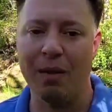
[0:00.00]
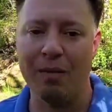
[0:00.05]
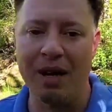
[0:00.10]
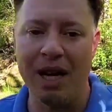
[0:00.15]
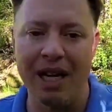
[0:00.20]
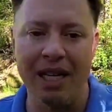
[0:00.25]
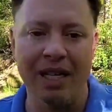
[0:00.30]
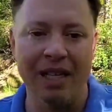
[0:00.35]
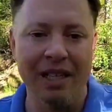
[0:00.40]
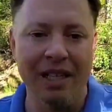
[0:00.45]
I
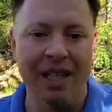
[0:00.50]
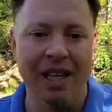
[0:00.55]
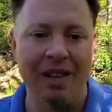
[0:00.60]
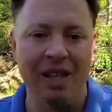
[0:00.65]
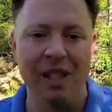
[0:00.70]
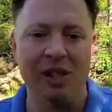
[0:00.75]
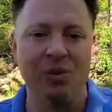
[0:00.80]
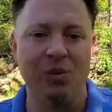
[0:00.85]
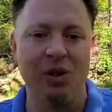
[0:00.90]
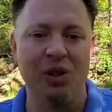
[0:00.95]
mean,
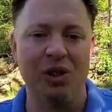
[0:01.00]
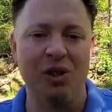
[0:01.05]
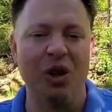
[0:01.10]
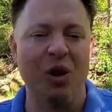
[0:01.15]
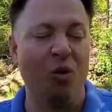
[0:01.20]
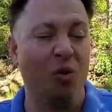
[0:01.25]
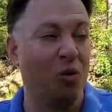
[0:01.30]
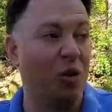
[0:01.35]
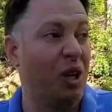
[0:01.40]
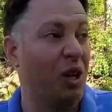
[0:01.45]
this was
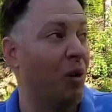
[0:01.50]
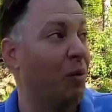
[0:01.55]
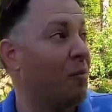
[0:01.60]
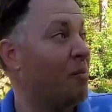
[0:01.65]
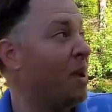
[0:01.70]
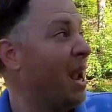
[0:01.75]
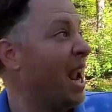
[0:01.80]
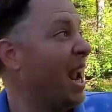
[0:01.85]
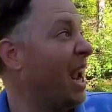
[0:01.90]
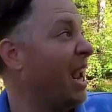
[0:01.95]
real
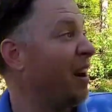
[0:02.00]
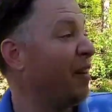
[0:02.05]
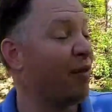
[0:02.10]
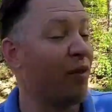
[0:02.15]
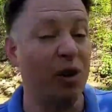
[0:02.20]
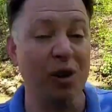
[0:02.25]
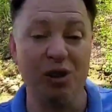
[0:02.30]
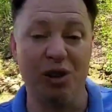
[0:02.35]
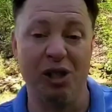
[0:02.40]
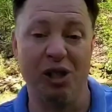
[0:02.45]
man
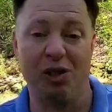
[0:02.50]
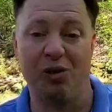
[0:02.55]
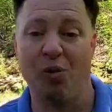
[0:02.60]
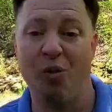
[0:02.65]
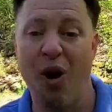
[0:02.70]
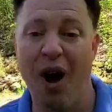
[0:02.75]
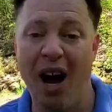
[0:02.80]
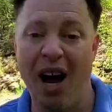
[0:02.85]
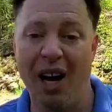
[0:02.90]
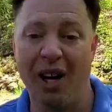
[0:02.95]
versus
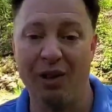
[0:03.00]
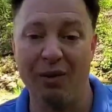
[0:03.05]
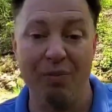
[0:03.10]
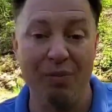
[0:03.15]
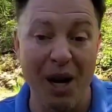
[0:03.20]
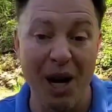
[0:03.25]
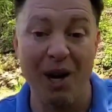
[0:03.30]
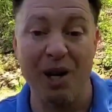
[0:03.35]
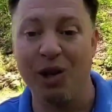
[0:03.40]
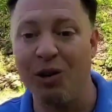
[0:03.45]

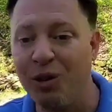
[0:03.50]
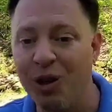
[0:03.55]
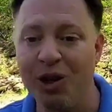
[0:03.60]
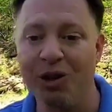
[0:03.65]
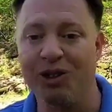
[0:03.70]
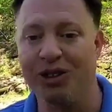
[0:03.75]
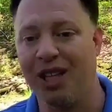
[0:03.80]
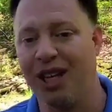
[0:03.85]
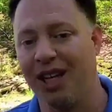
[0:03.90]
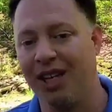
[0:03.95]
wild, Bear
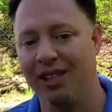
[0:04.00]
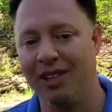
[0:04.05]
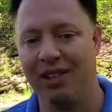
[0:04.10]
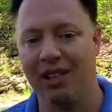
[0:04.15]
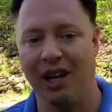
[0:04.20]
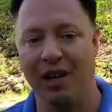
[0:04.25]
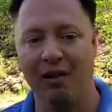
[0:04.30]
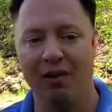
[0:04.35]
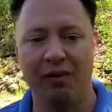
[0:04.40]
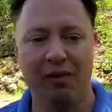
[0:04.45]
Grylls kind of
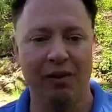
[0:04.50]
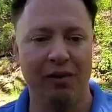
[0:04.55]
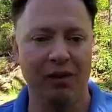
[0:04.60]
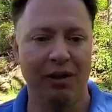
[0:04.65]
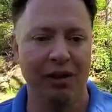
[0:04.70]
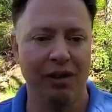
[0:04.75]
stuff.